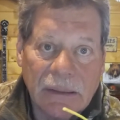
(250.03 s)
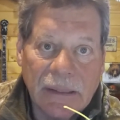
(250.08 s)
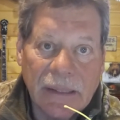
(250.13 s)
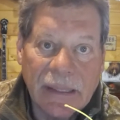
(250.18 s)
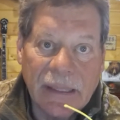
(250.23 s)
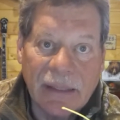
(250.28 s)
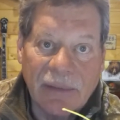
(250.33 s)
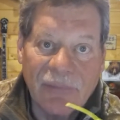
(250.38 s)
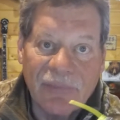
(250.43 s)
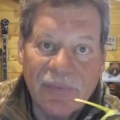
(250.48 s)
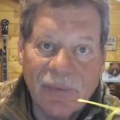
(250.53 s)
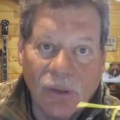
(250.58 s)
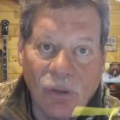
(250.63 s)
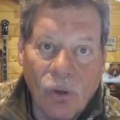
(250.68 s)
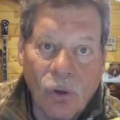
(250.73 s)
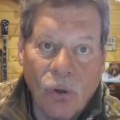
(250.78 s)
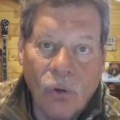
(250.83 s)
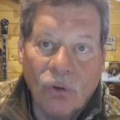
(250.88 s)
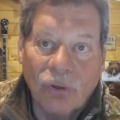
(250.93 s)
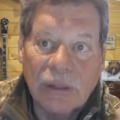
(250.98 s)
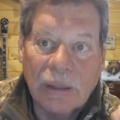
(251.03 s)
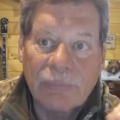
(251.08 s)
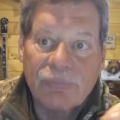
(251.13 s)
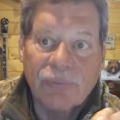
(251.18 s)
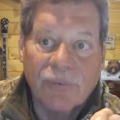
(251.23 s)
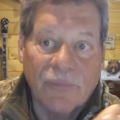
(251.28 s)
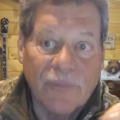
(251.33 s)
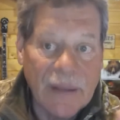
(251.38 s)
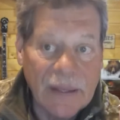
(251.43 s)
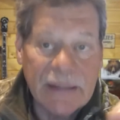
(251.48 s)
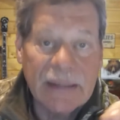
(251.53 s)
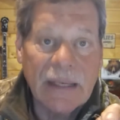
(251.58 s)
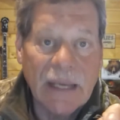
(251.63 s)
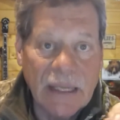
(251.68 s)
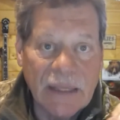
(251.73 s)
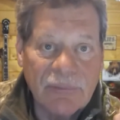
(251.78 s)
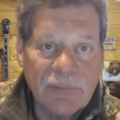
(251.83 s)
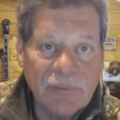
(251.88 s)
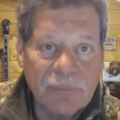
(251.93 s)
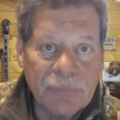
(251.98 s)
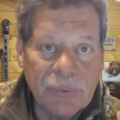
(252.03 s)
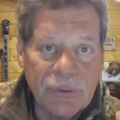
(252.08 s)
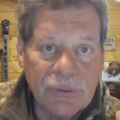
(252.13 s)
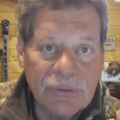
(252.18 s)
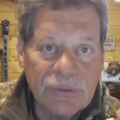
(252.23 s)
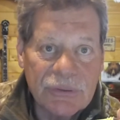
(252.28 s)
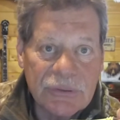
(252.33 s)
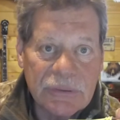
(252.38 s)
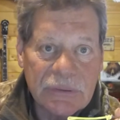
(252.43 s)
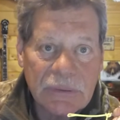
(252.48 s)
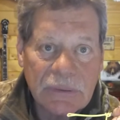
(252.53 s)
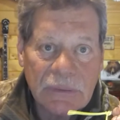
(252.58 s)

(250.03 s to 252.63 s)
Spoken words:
And if it'll hold up for that kind of abuse,